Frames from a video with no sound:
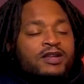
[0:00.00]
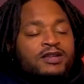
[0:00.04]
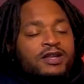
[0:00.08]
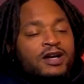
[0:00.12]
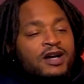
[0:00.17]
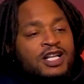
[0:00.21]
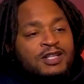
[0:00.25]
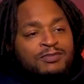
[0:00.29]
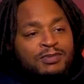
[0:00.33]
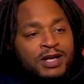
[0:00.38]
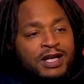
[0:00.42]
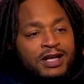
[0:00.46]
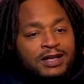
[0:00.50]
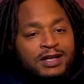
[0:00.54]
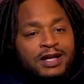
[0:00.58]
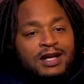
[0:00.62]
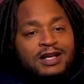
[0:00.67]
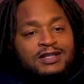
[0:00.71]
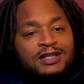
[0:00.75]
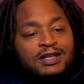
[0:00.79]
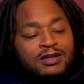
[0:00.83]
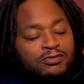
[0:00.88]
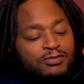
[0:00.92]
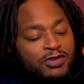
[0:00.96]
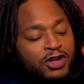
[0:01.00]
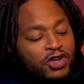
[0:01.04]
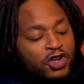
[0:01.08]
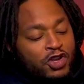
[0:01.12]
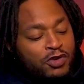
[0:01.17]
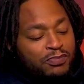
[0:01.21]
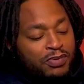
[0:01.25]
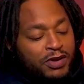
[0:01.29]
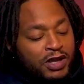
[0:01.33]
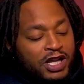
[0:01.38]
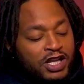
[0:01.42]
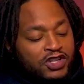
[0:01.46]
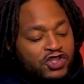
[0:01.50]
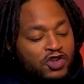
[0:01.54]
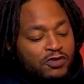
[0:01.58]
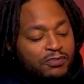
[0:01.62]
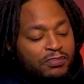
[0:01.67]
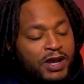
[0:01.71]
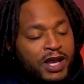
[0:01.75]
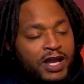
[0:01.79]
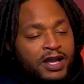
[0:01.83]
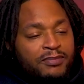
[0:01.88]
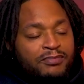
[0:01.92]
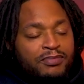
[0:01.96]
does, but it doesn't. Because you
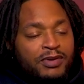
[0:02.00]
pay.